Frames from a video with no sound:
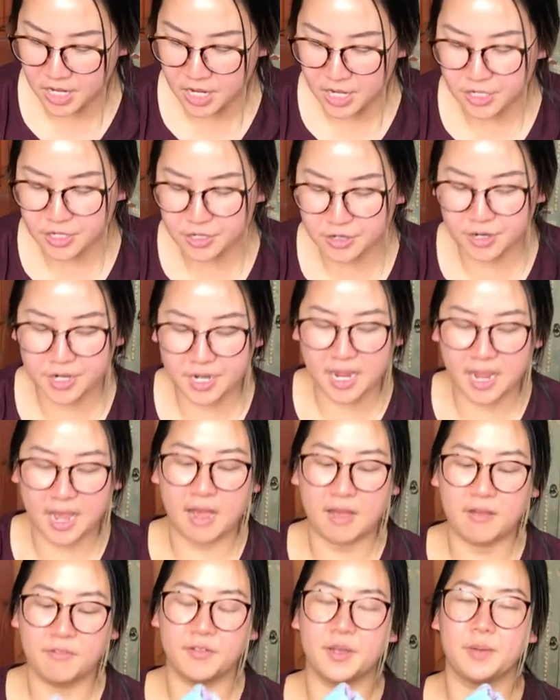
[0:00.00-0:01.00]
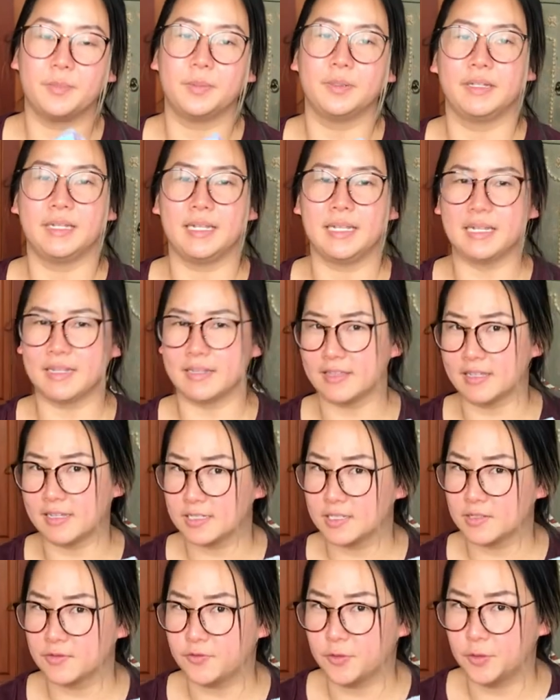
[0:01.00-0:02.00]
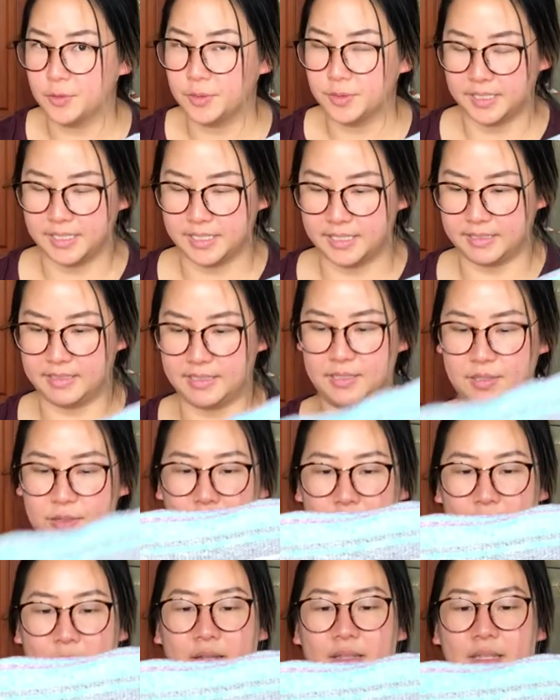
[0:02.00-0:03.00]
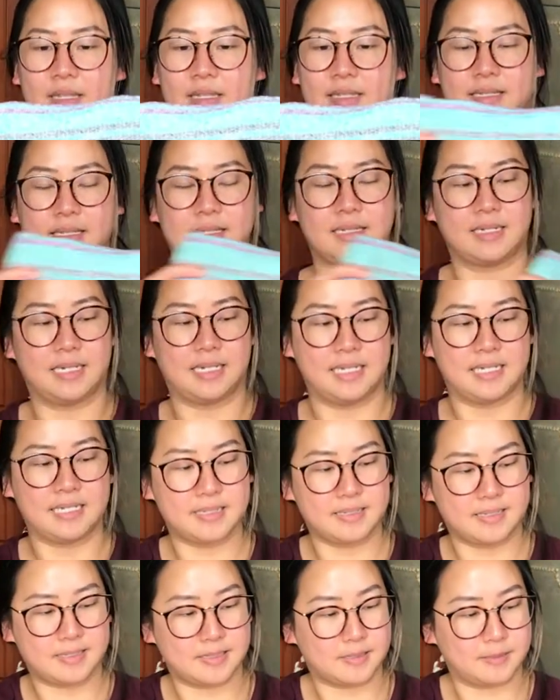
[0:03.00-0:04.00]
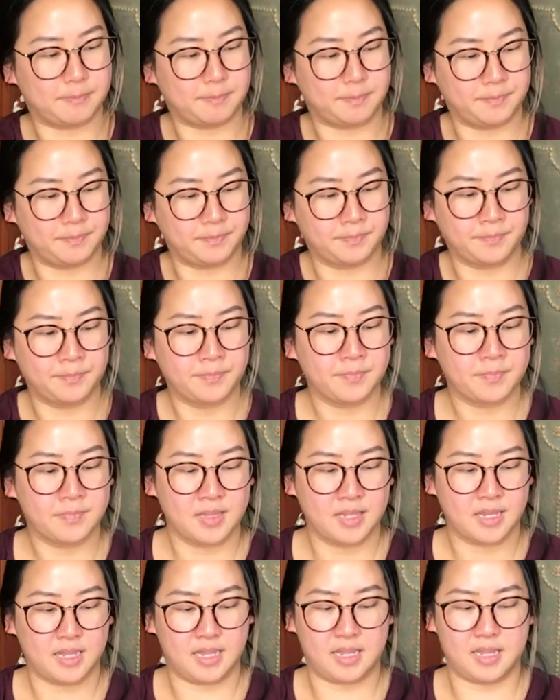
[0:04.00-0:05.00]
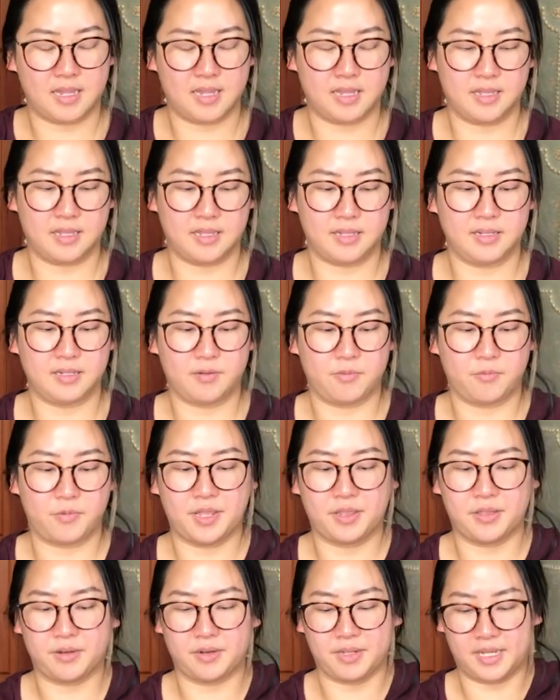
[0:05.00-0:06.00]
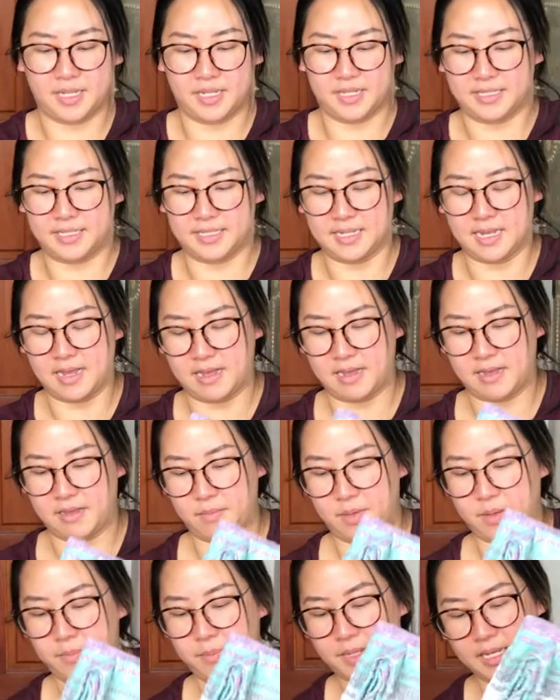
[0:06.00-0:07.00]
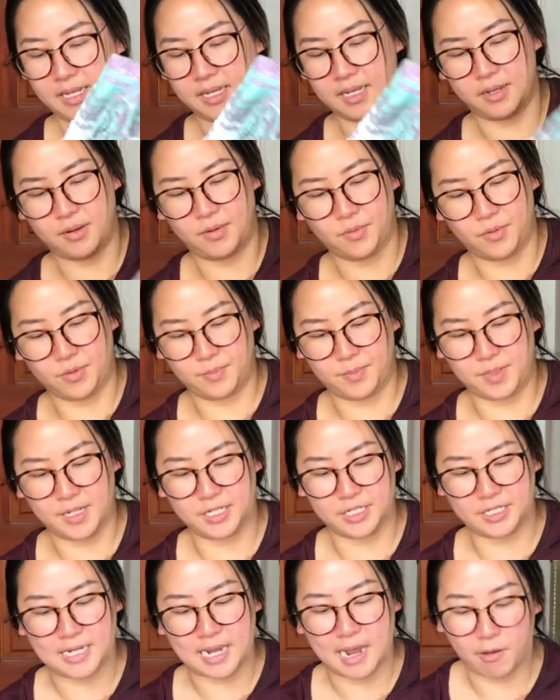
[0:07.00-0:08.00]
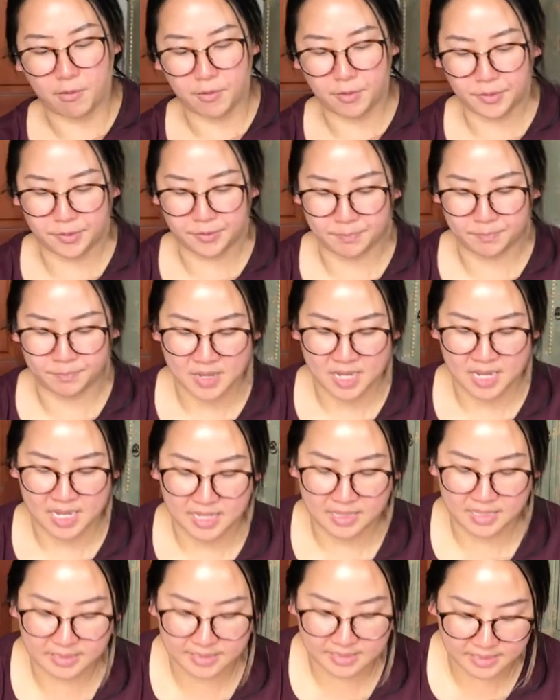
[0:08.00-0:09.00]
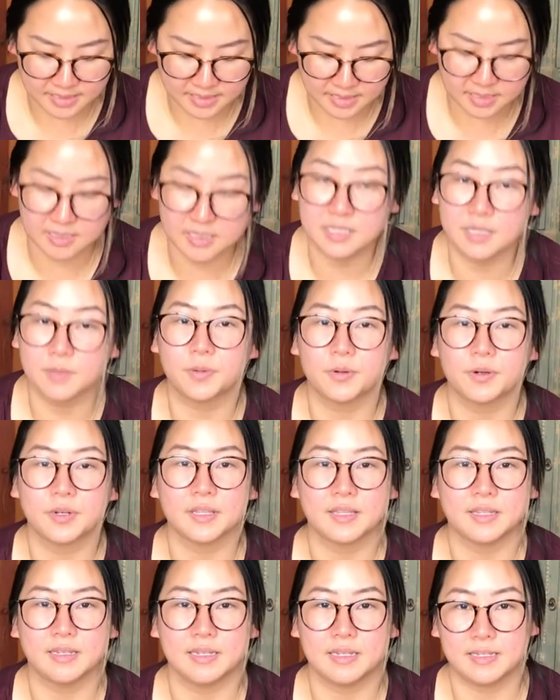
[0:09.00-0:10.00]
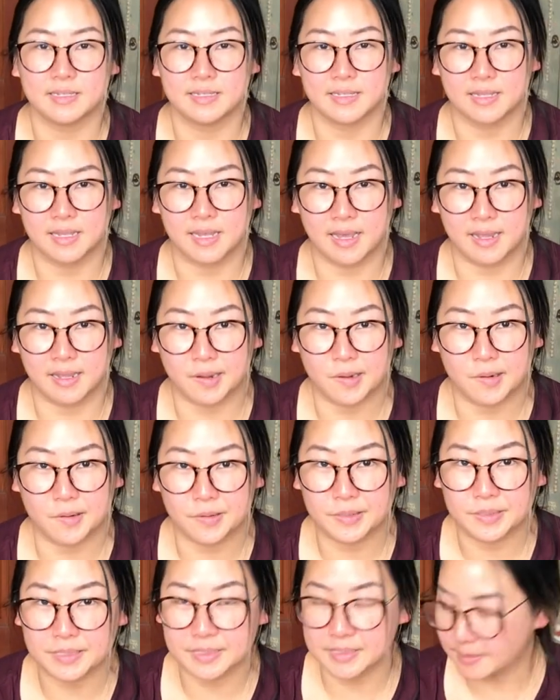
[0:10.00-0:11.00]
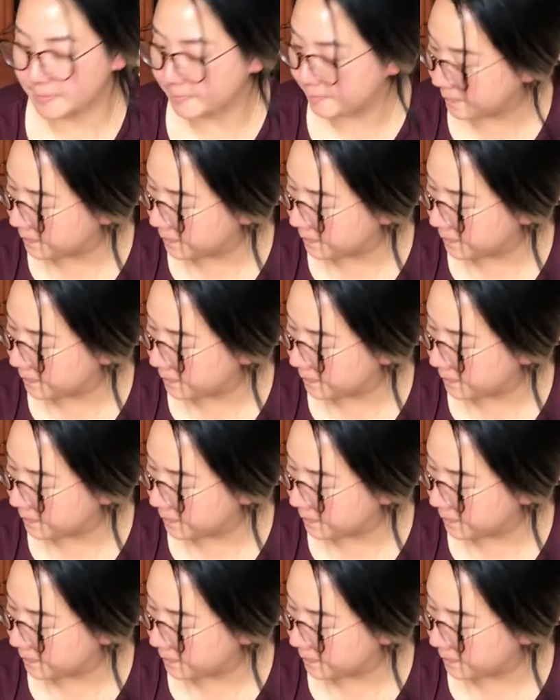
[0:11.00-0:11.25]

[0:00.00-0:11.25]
You're going to have a blanket that's folded to about this size, and whether that's a blanket or a beach towel, this is going to support the knees and the ankles.